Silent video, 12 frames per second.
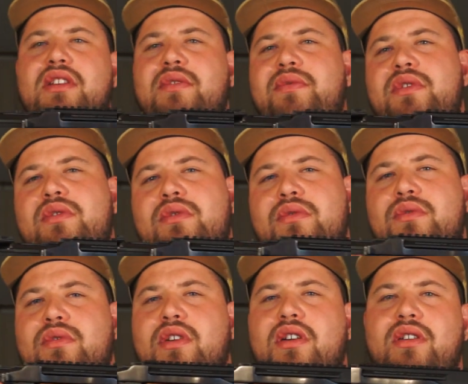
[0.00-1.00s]
If
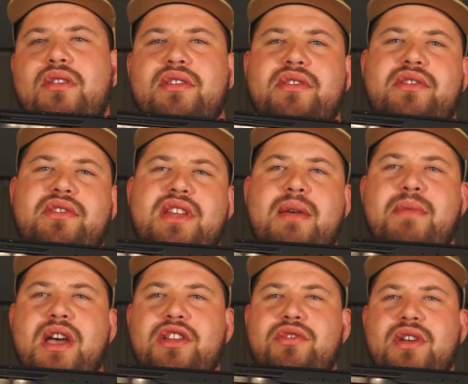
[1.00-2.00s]
you are
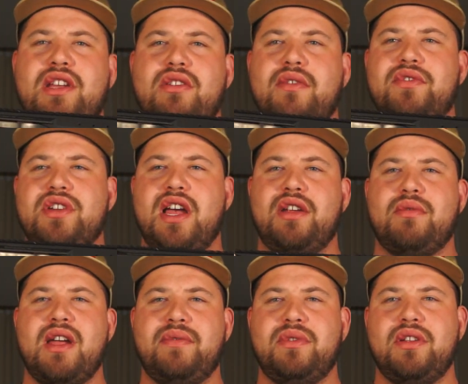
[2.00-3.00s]
semi-trained or have shot your
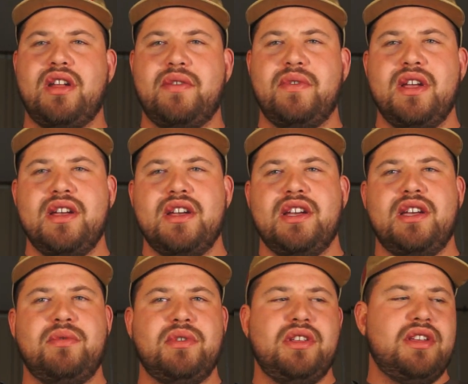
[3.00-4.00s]
rifle enough,
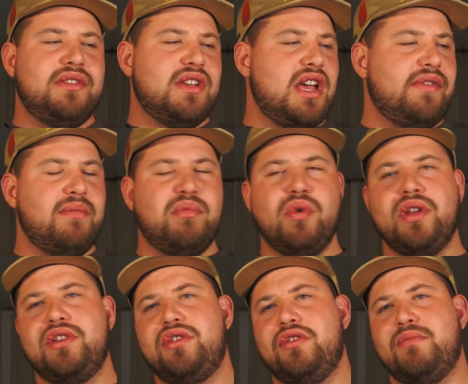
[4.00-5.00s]
it really is kind of a point
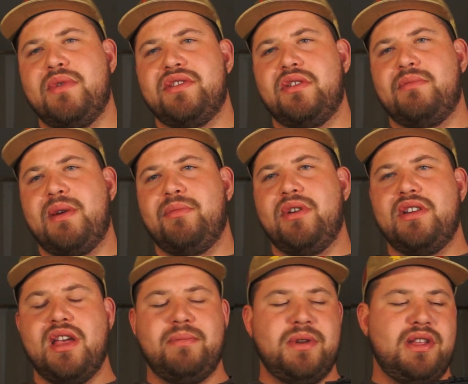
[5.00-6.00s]
and shoot, muscle memory
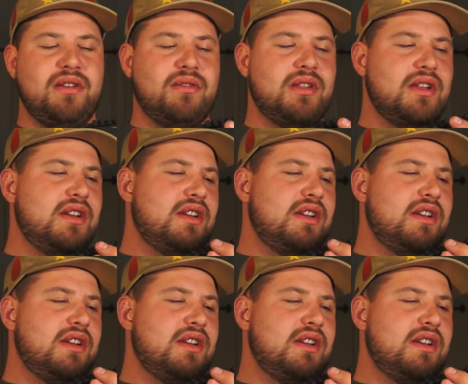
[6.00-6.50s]
type of deal.